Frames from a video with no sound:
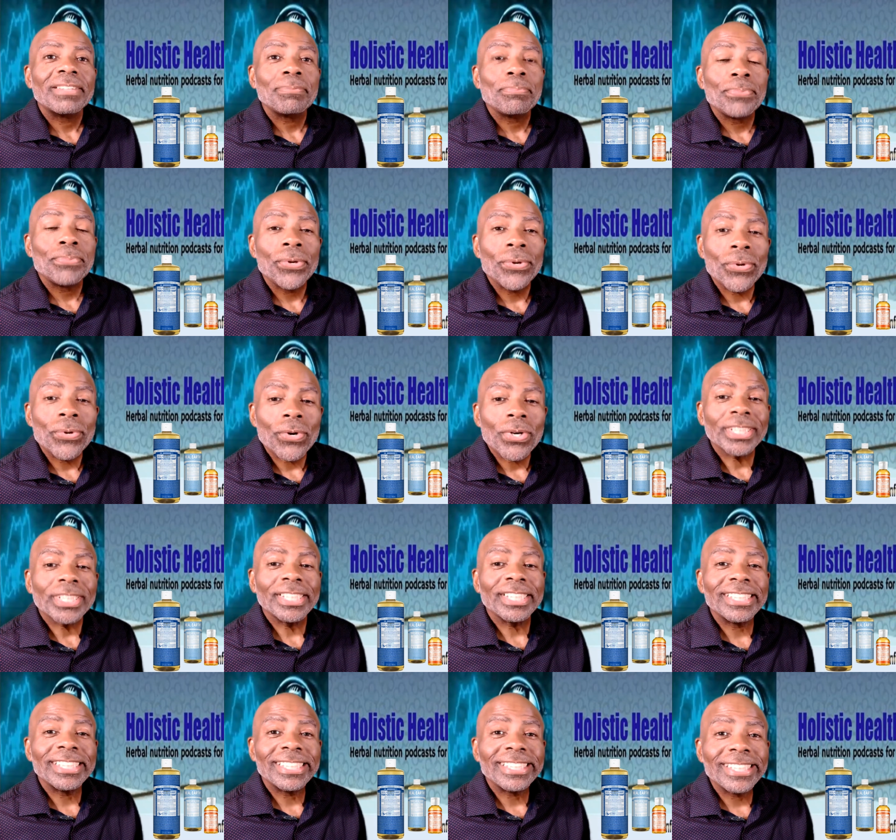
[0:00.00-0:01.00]
Pure
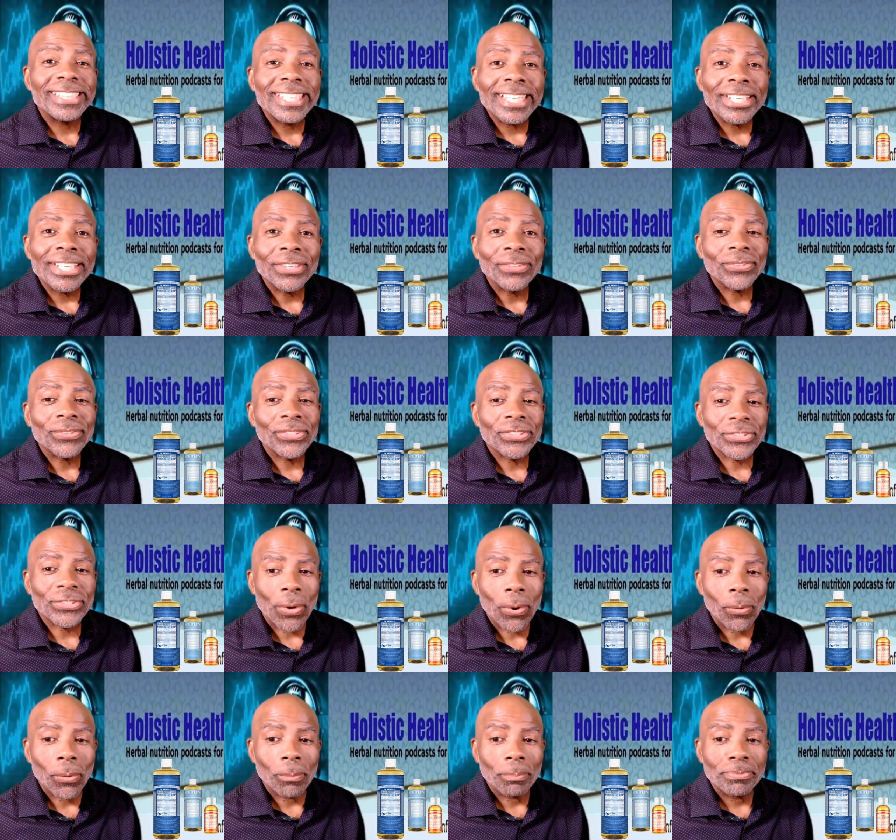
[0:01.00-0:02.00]
Castile
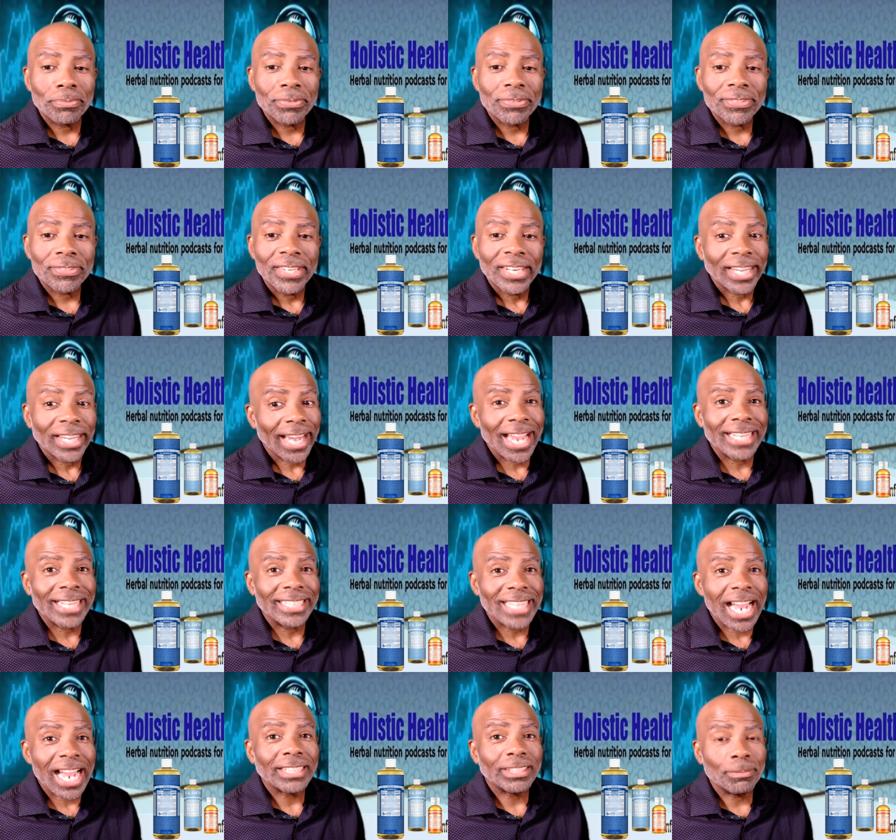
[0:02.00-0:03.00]
soaps, like
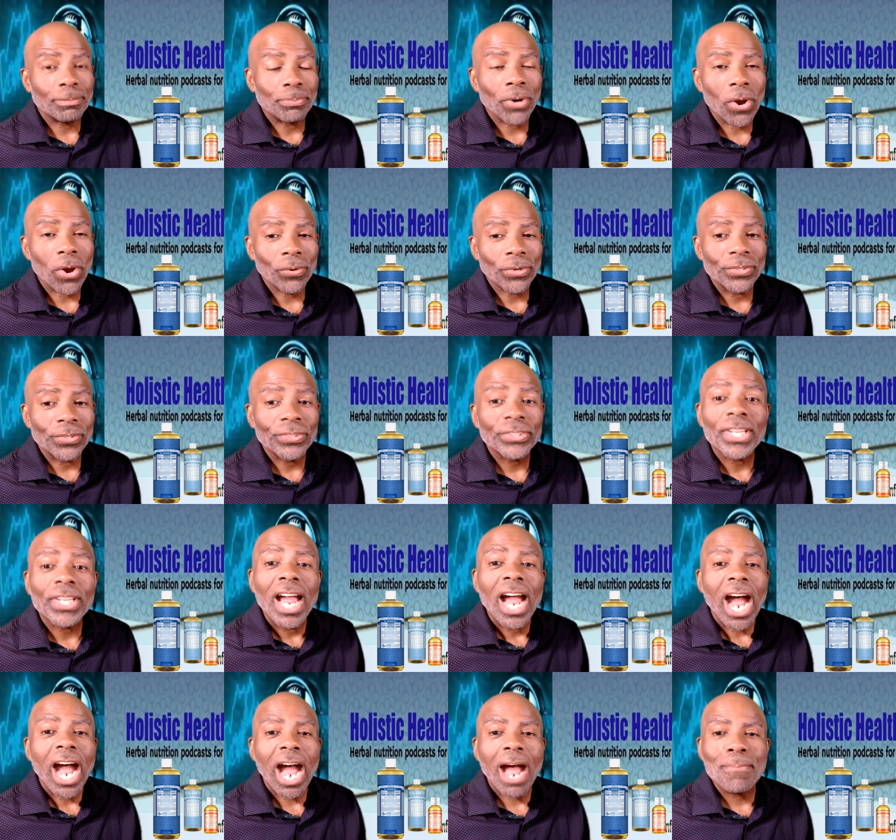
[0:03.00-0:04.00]
Dr. Bronner's,
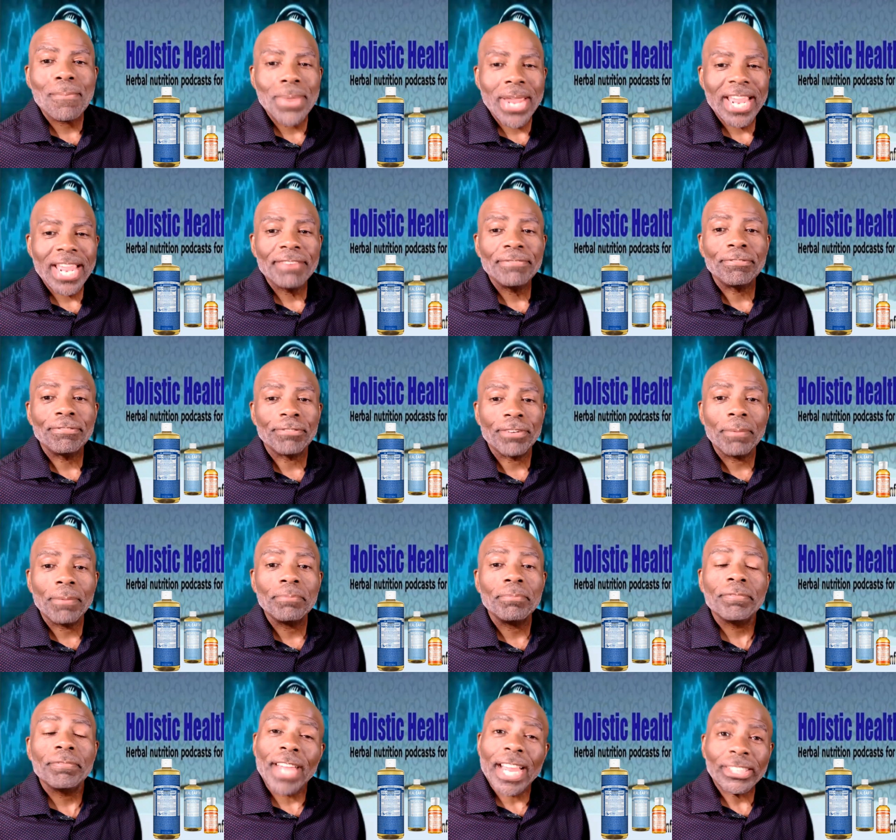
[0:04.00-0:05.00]
are made
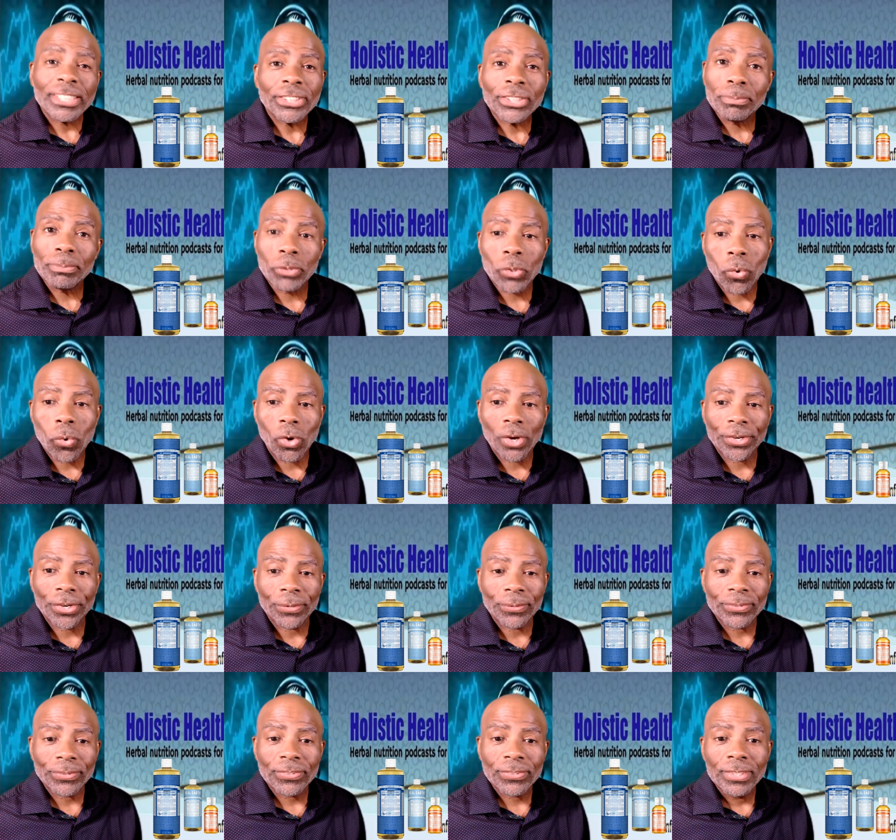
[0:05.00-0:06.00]
from vegetable
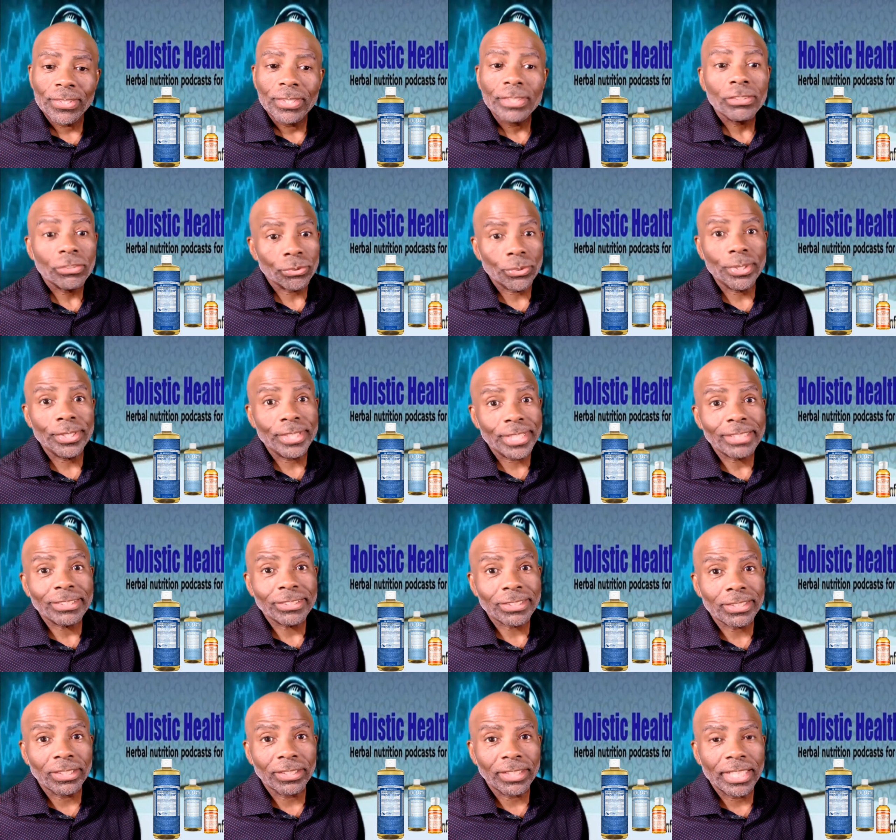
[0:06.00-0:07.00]
oils,
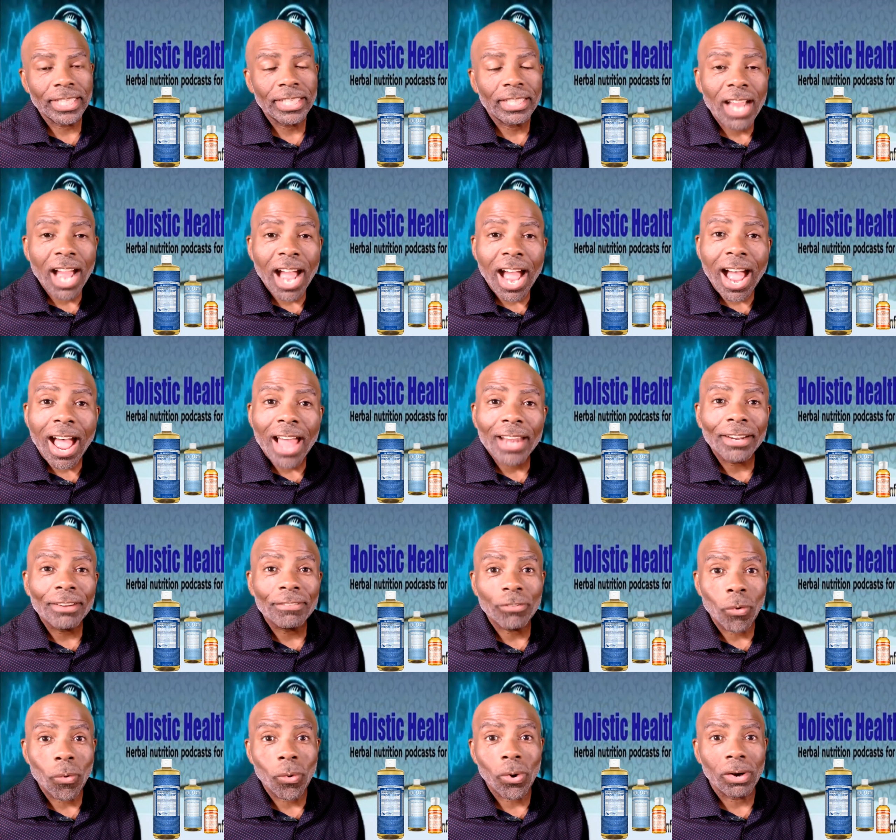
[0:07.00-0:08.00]
traditionally
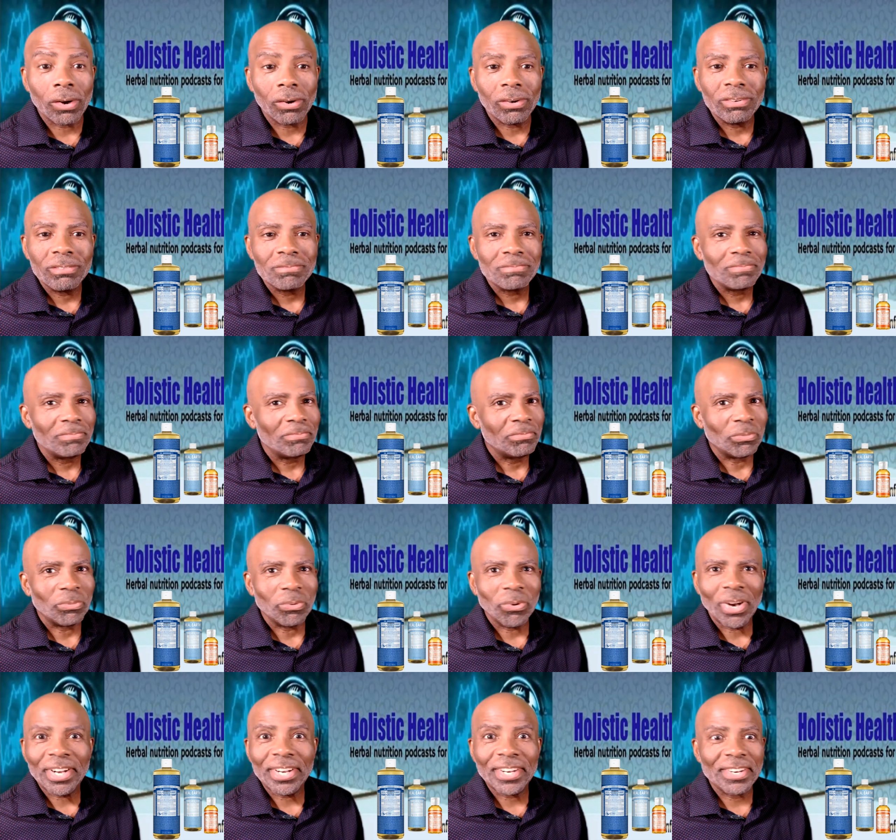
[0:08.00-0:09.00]
olive oil,
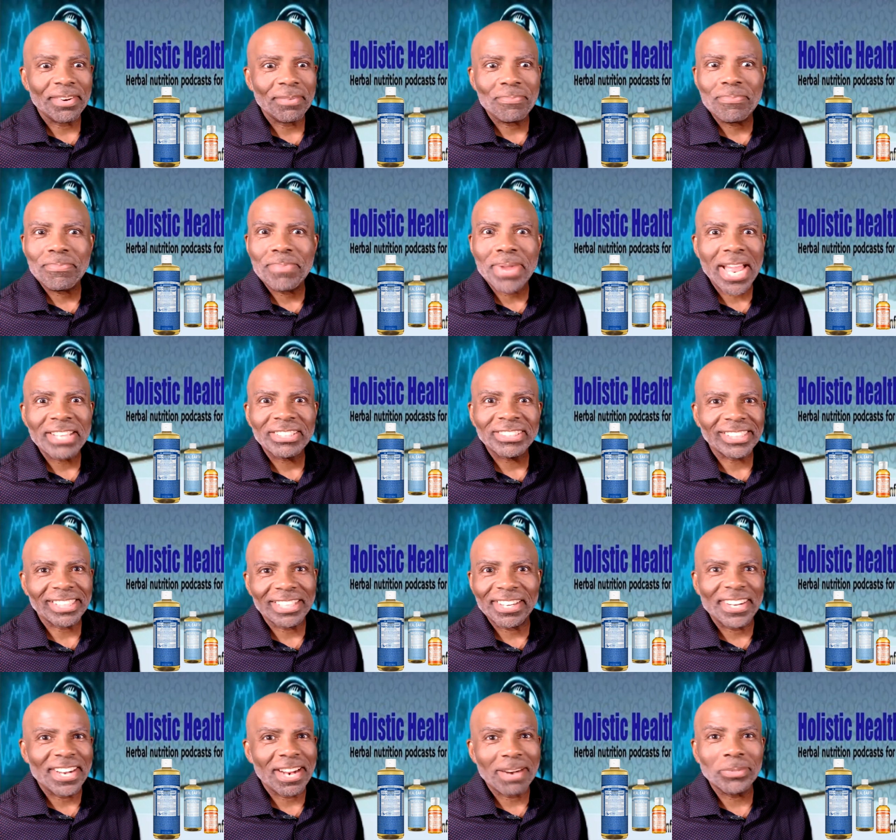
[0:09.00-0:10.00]
one of the best
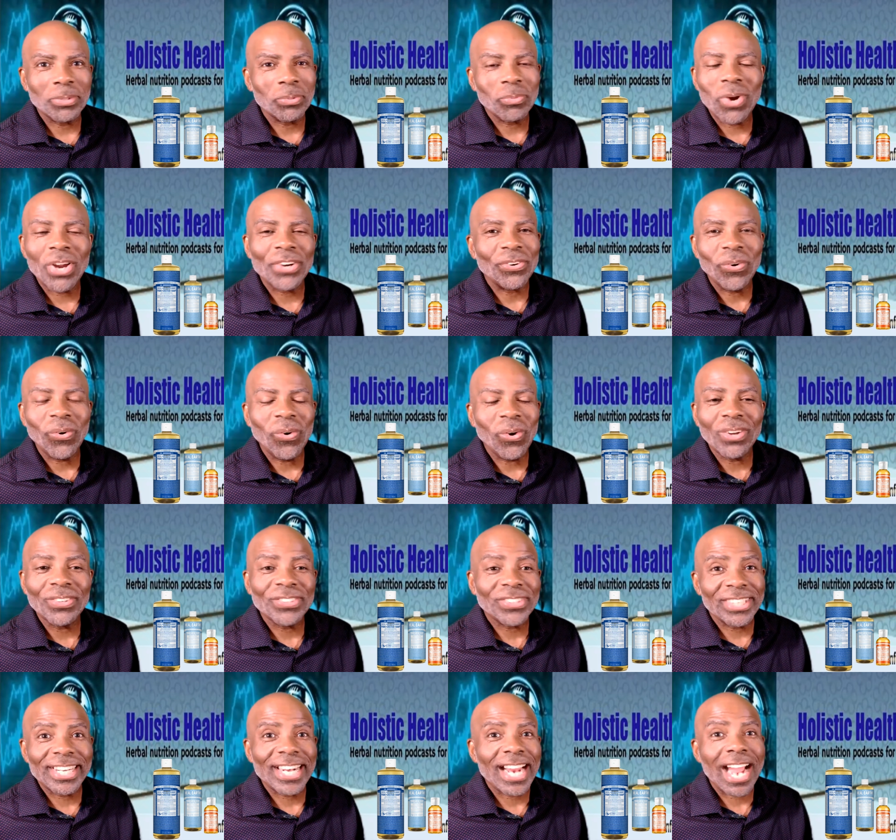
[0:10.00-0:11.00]
and number one
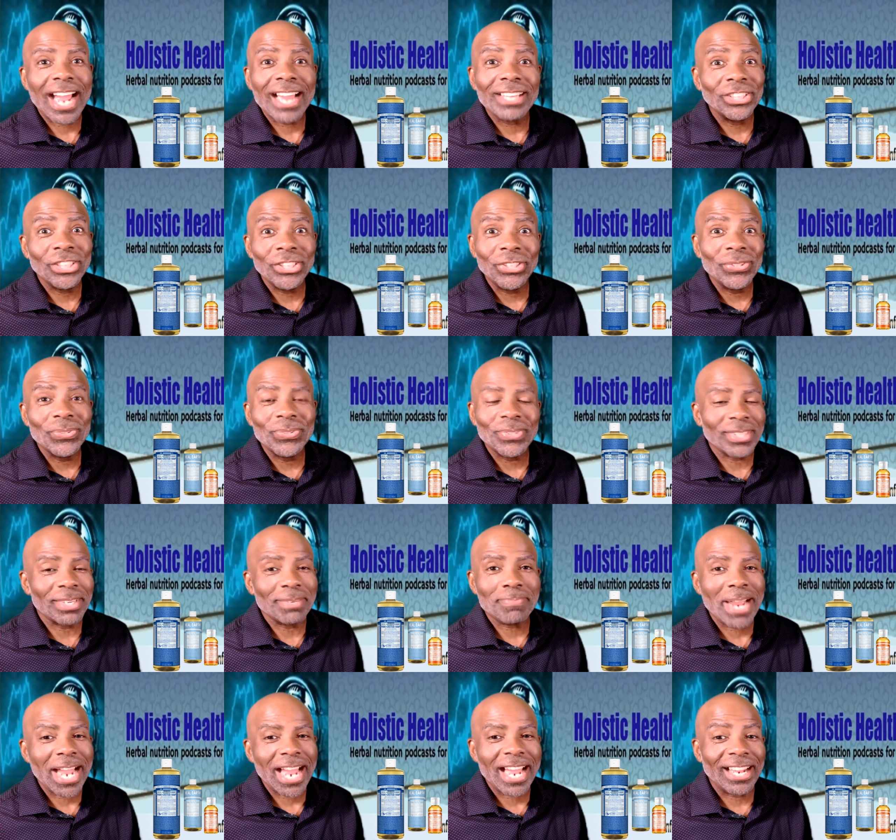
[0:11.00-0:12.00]
oils that I use
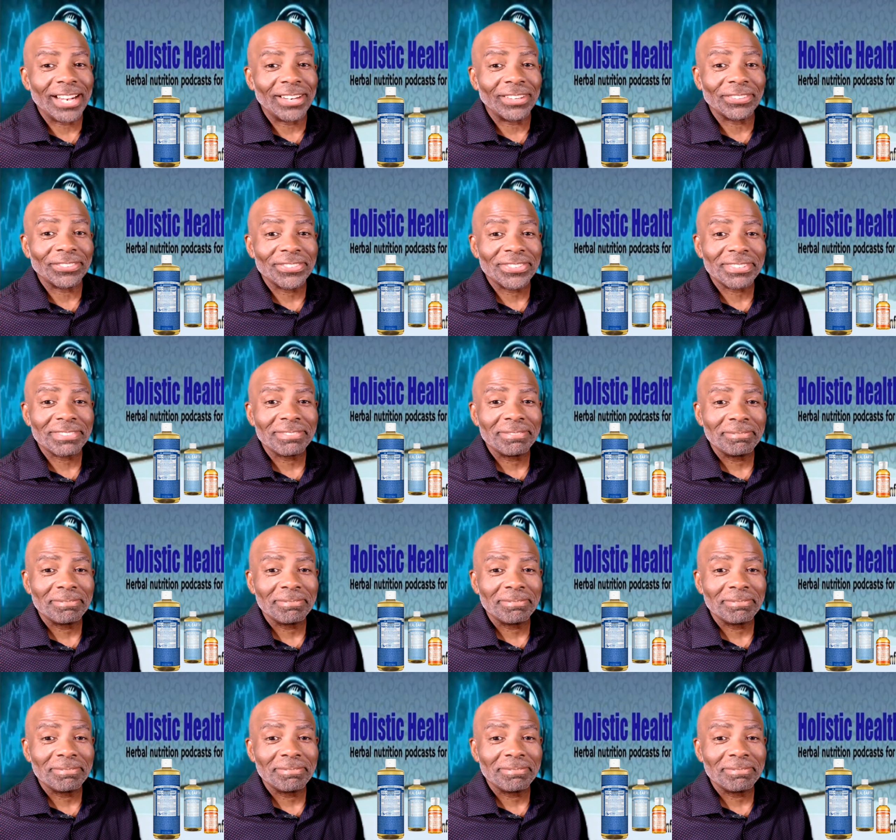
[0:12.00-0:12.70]
in my house.